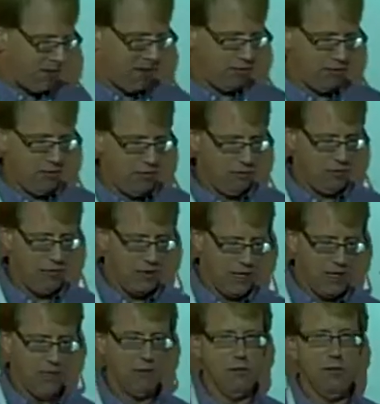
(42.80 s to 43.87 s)
the Constitution
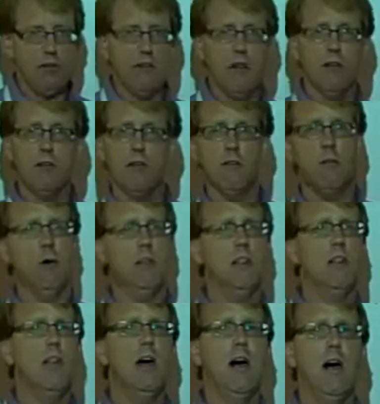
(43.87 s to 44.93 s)
is it tells us what
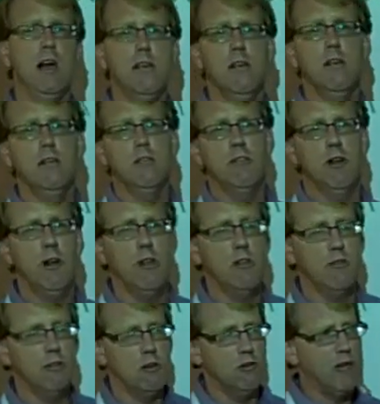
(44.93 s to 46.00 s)
the law is. All right,
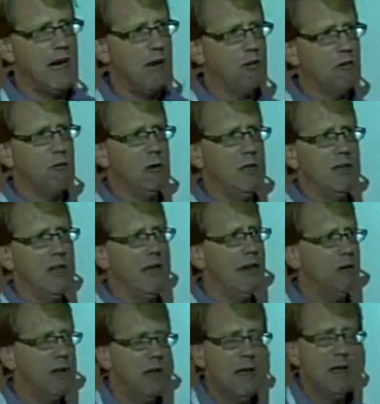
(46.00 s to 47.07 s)
there's no doubt it's written
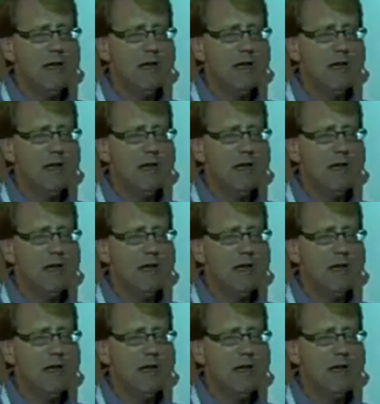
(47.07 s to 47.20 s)
down.